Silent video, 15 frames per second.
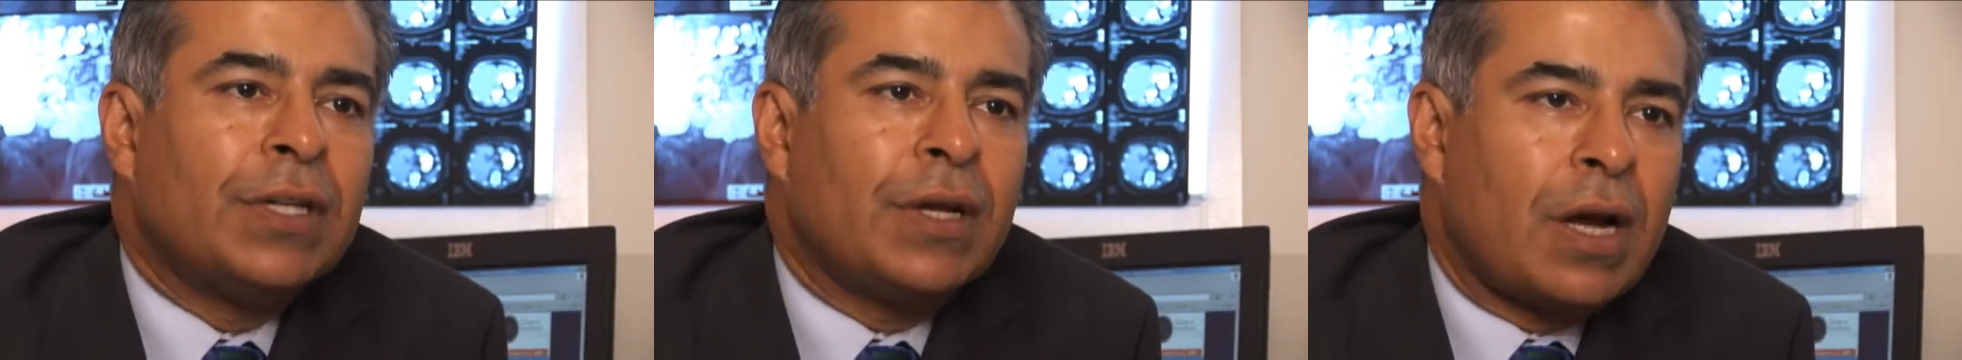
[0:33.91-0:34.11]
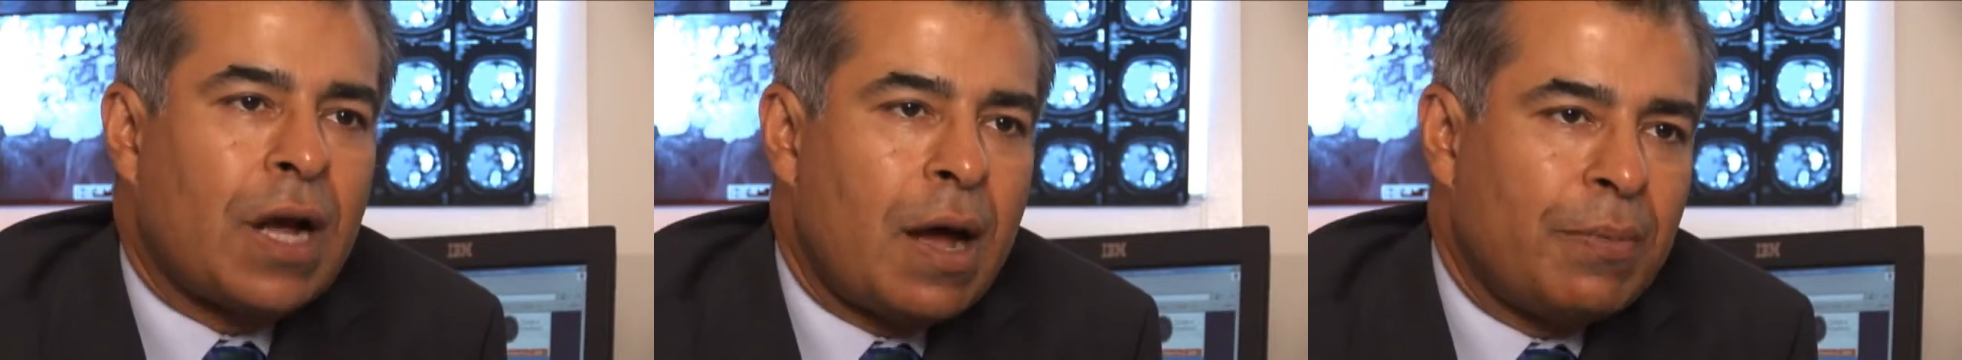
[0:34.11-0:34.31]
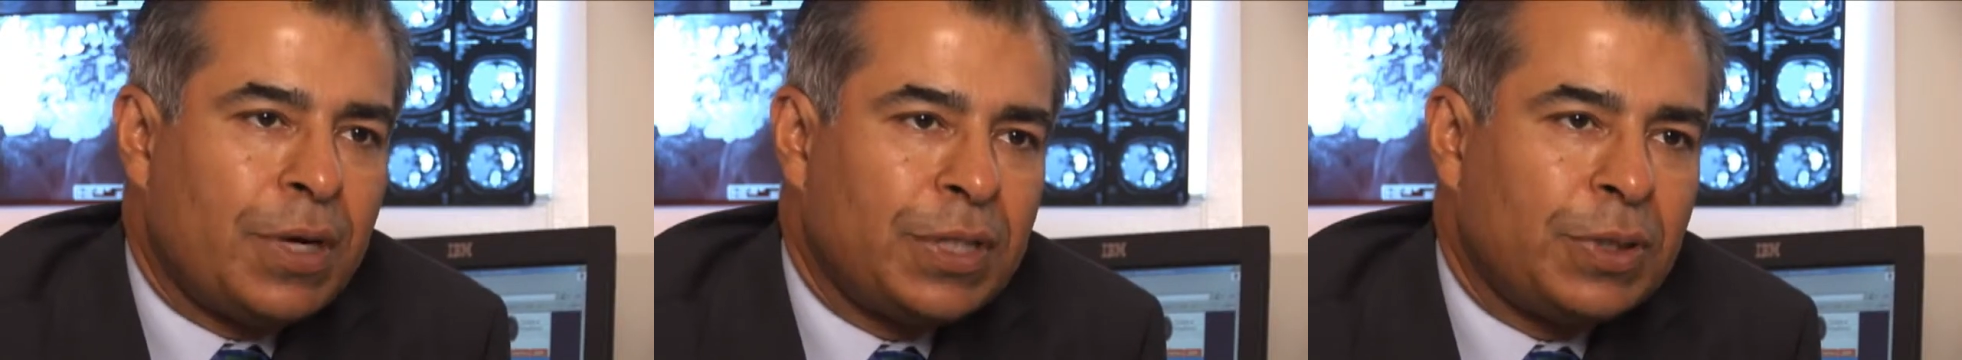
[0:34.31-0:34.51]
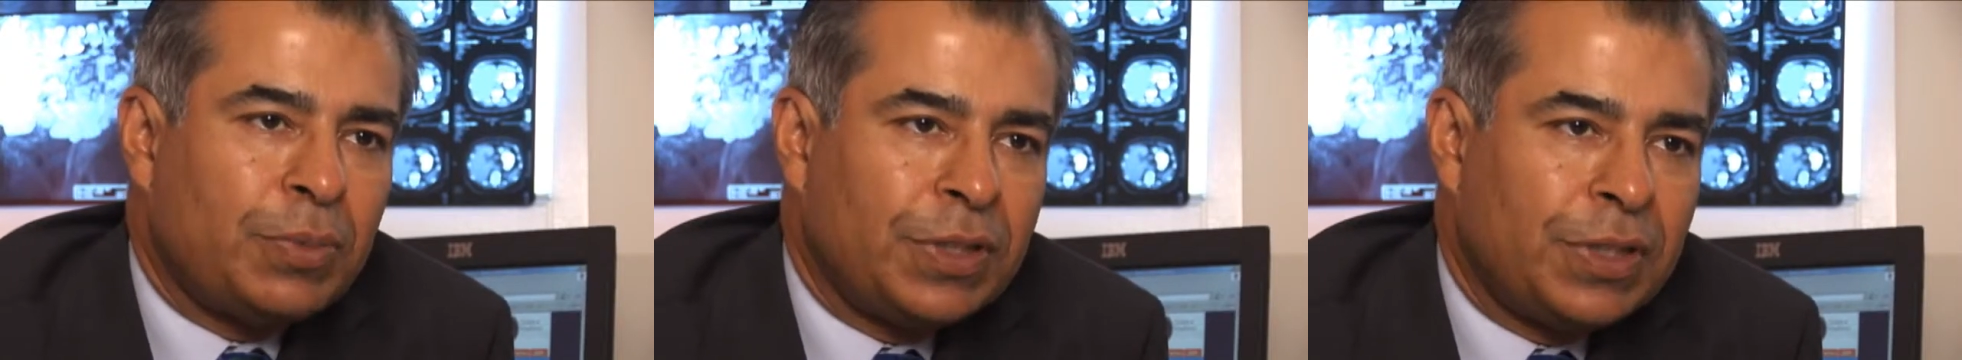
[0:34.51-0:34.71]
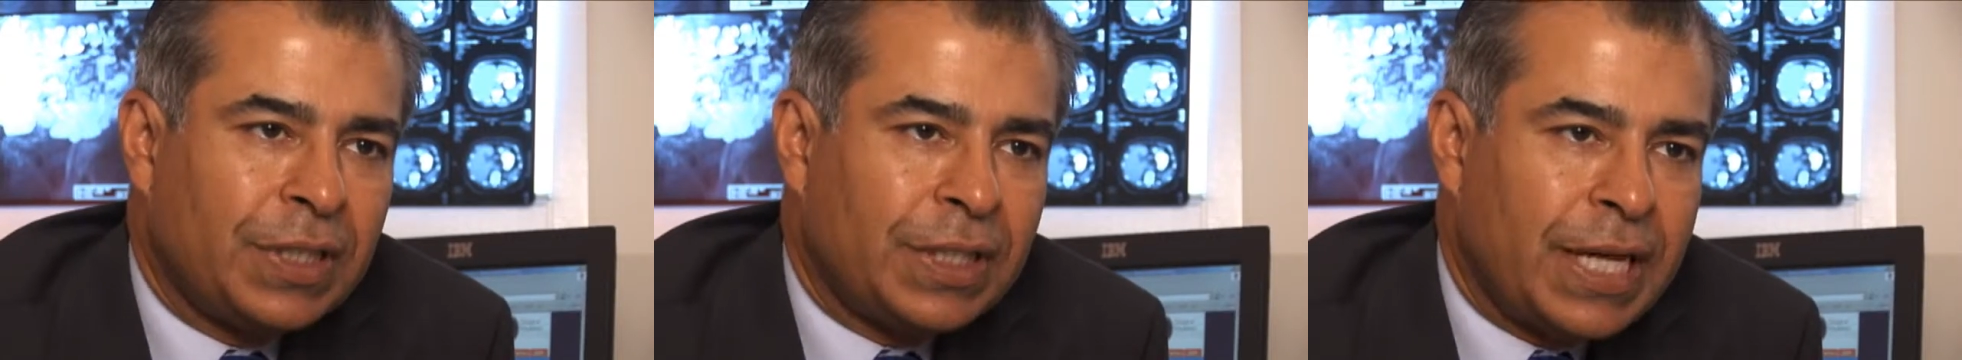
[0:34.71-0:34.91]
the commonest
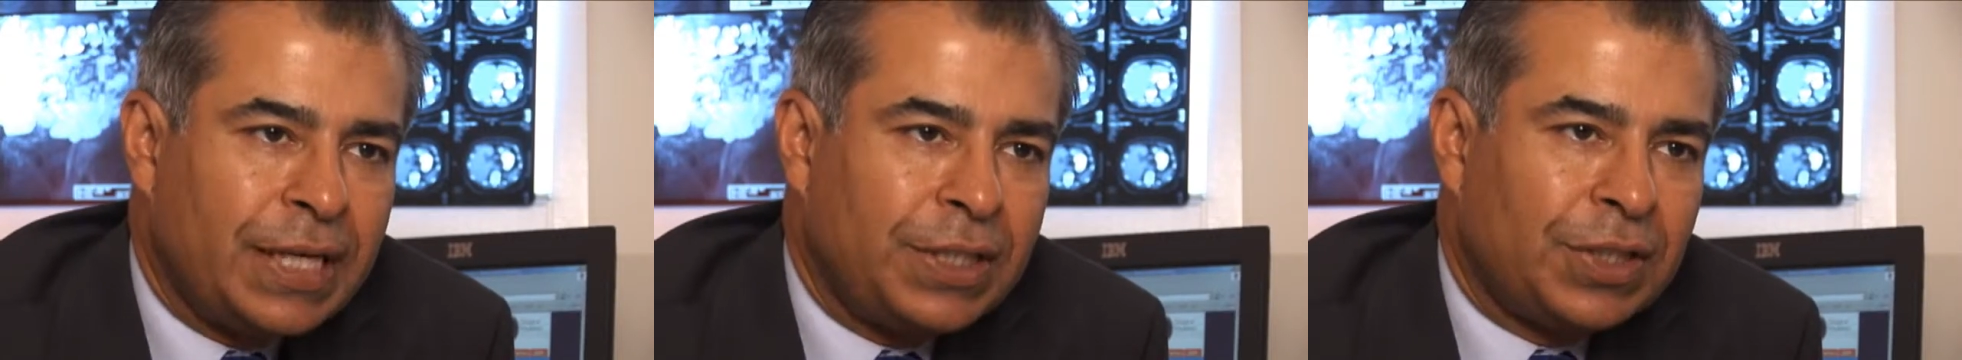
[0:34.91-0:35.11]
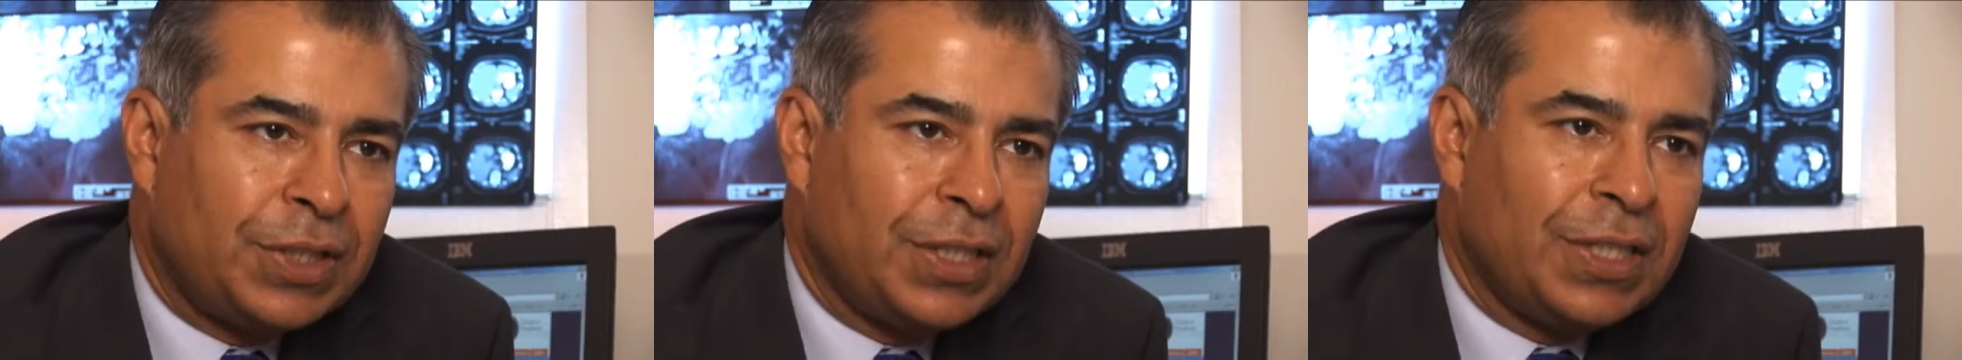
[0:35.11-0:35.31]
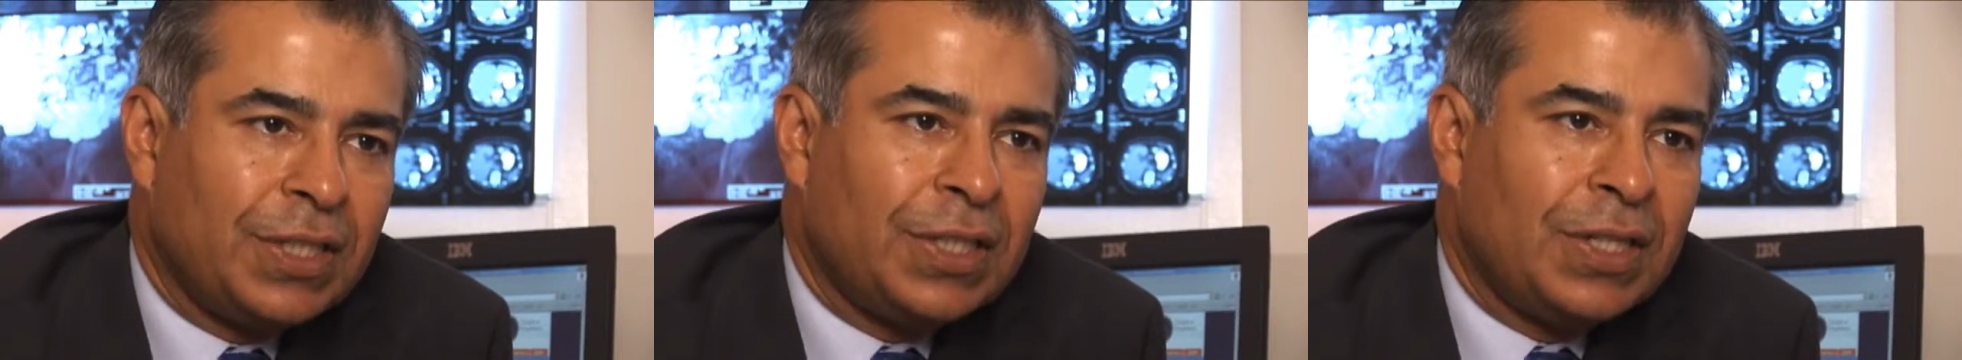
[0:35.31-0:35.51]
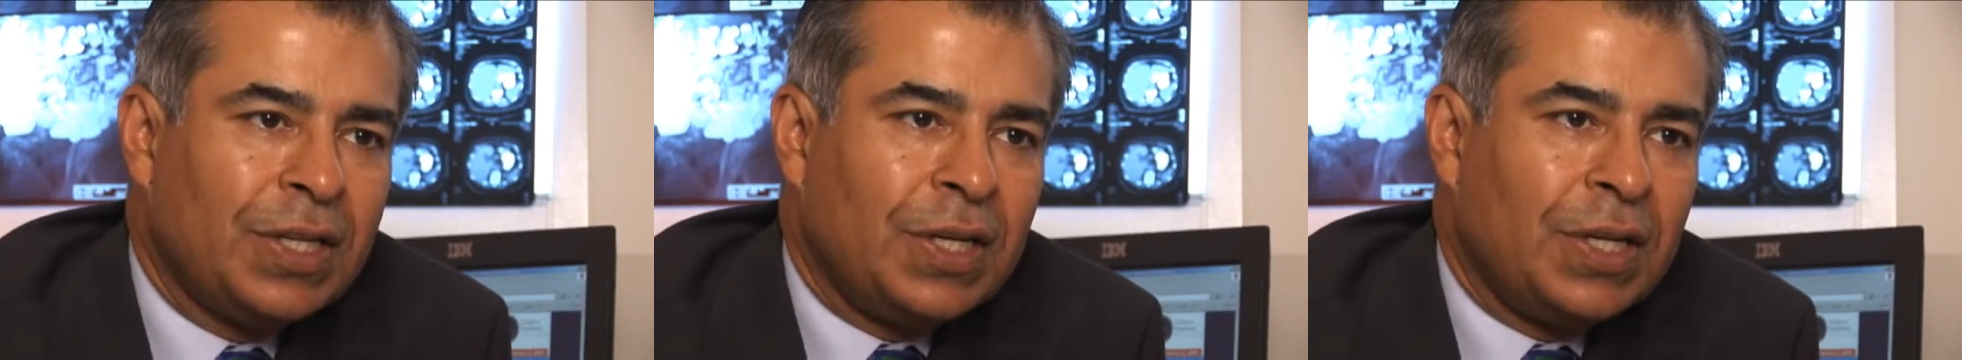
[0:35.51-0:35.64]
presentation.